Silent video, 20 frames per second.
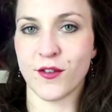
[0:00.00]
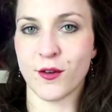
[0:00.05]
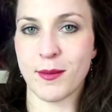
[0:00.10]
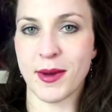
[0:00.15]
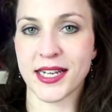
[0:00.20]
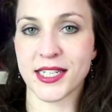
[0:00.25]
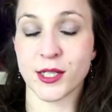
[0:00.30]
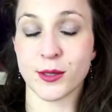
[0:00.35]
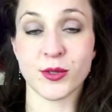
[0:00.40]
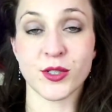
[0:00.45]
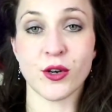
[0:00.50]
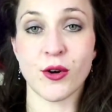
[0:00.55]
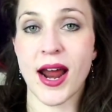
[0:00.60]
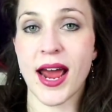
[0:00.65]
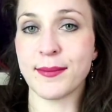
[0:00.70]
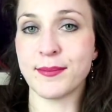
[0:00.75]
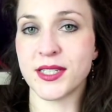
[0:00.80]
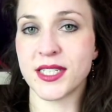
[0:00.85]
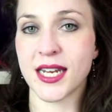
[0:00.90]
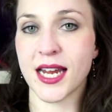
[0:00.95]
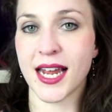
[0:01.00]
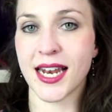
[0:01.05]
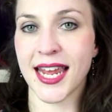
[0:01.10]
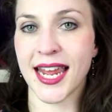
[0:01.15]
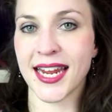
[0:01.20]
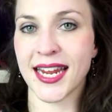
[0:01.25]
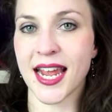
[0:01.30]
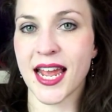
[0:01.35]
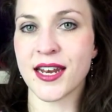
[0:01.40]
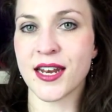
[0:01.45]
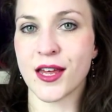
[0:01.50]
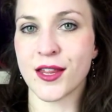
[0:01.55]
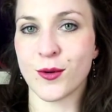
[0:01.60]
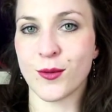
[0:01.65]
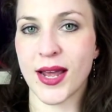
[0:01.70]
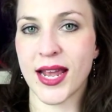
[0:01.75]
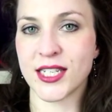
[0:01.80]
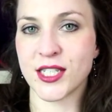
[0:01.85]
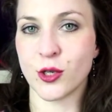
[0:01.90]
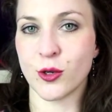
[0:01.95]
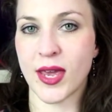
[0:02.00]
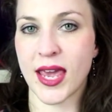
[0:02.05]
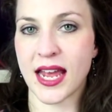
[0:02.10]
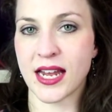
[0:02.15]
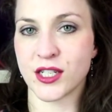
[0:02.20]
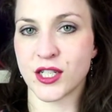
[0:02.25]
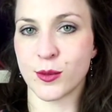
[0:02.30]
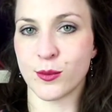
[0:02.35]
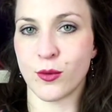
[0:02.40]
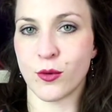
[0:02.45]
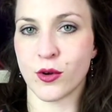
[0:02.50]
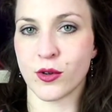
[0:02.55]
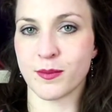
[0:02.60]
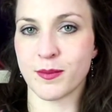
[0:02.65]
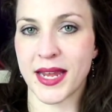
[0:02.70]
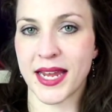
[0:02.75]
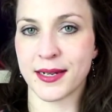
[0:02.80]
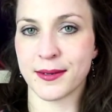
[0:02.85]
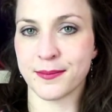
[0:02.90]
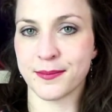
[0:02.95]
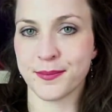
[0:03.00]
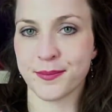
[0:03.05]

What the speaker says: for my Subscribestar link and other ways you can support me.